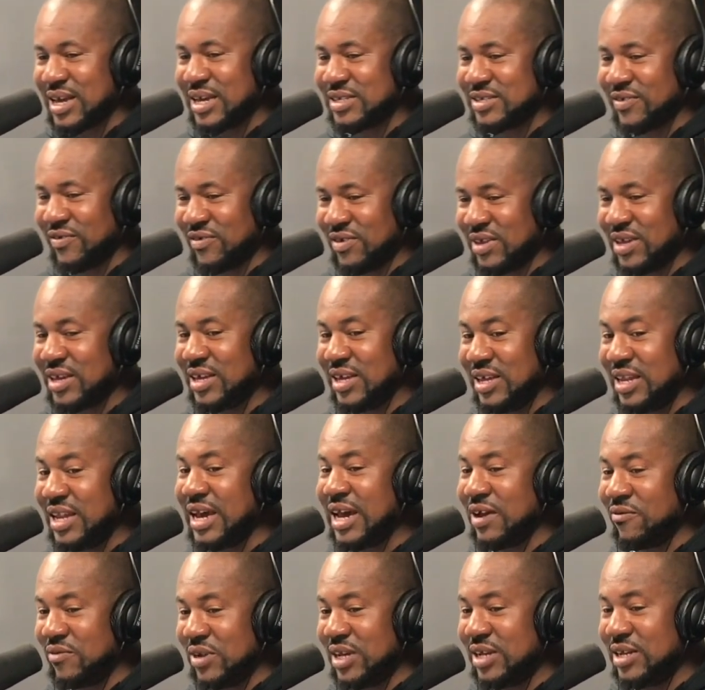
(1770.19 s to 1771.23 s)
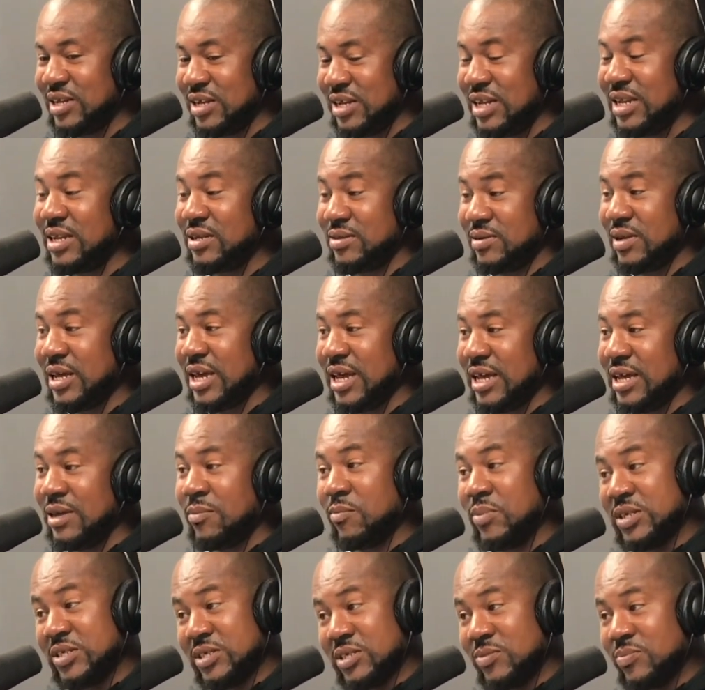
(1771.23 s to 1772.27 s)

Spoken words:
but